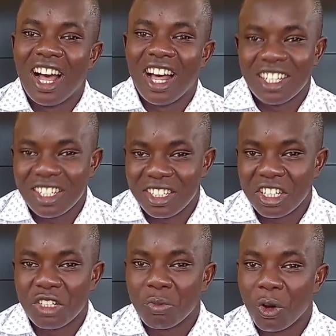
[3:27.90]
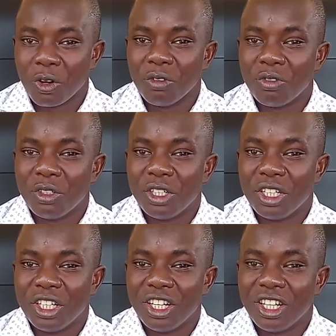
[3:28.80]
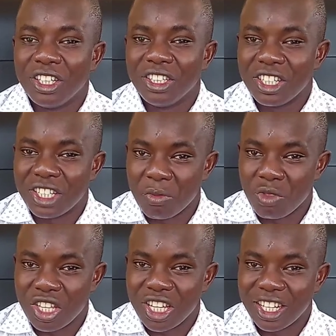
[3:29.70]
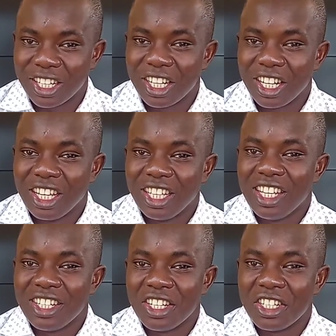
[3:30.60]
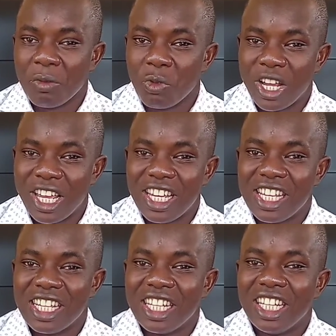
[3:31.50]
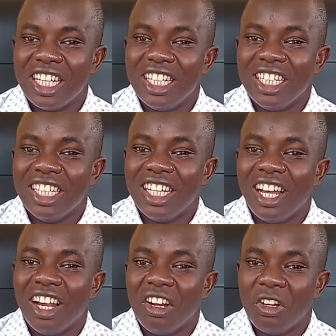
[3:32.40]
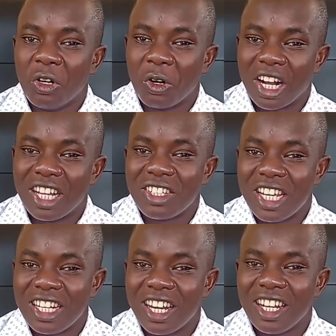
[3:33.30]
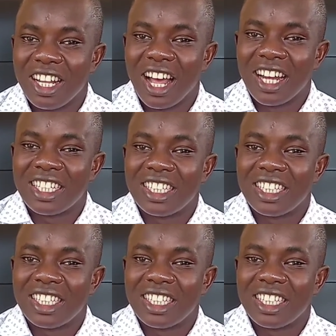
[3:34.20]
as just more of the same thing. Just the same way Nora stated that